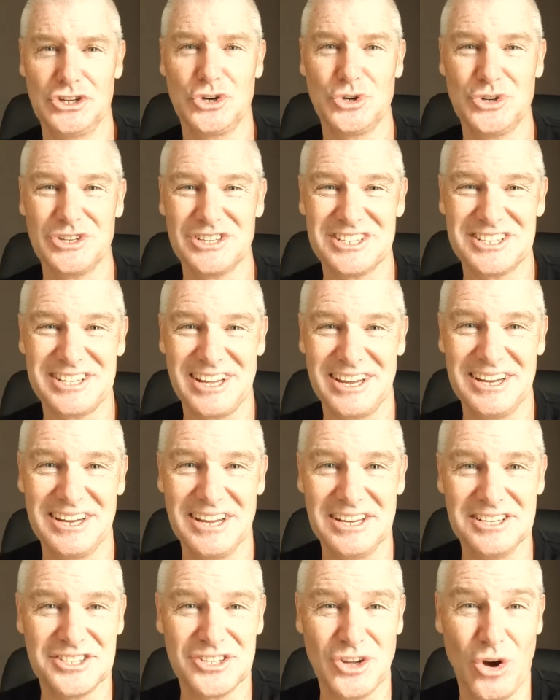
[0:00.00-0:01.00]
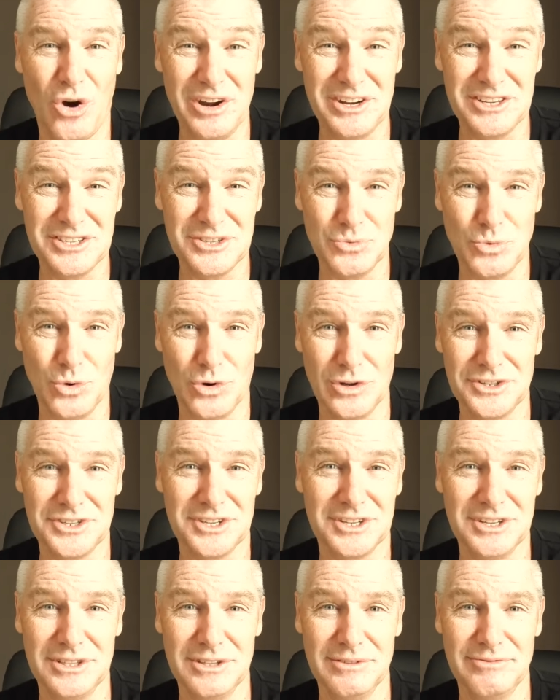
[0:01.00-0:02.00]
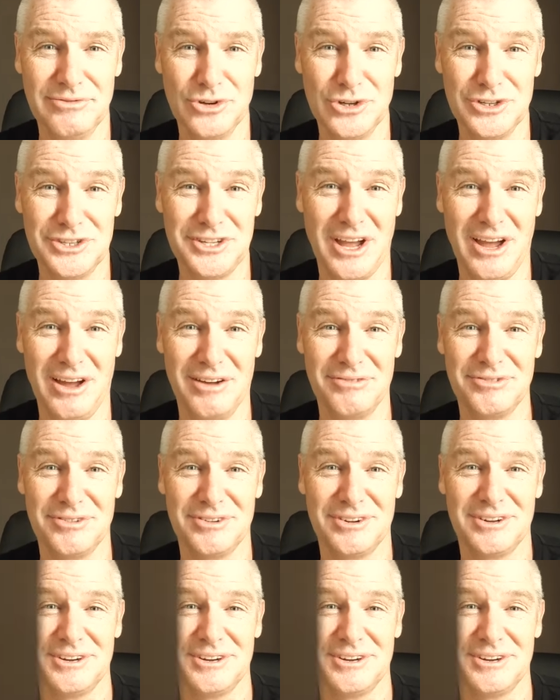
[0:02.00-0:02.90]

it couldn't stay as tight as it was in the first half.